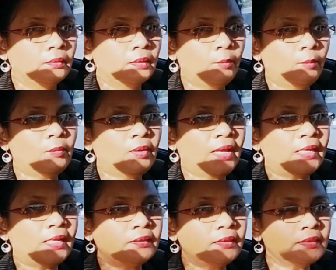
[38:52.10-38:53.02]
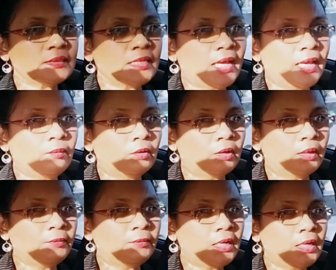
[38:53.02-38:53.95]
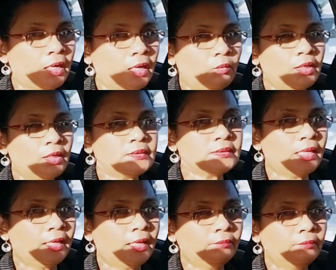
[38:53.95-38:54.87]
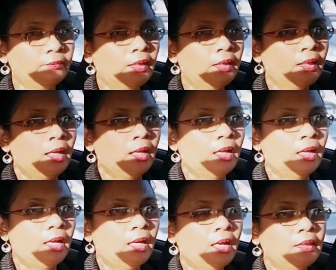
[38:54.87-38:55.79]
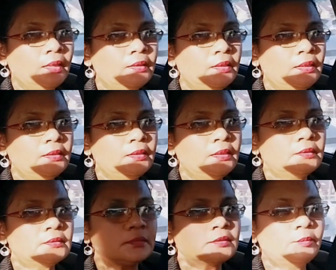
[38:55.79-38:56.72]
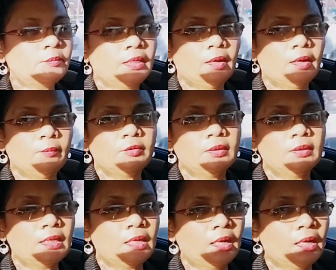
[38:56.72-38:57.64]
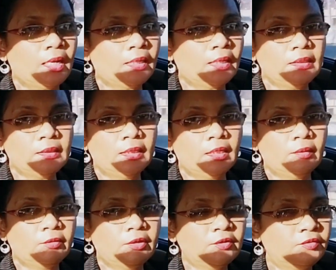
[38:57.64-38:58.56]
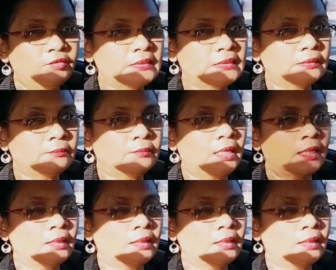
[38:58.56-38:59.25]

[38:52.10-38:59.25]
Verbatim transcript: I remember I lent this guy my car one time and he did something happened to the car and he didn't help me to fix it back,